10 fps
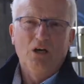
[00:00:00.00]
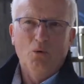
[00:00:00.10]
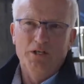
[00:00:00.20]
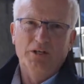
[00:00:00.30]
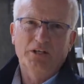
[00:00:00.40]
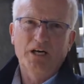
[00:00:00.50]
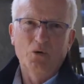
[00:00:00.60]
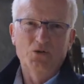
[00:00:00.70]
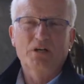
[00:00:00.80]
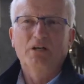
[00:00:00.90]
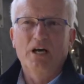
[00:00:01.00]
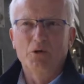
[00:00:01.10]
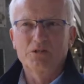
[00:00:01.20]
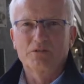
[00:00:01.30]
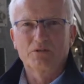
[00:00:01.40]
When your cows are
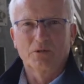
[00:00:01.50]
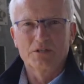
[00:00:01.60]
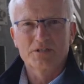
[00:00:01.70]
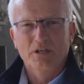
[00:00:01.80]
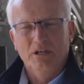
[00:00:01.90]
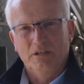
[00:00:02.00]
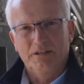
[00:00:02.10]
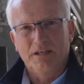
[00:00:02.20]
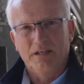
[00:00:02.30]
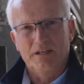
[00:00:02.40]
out of doors, I think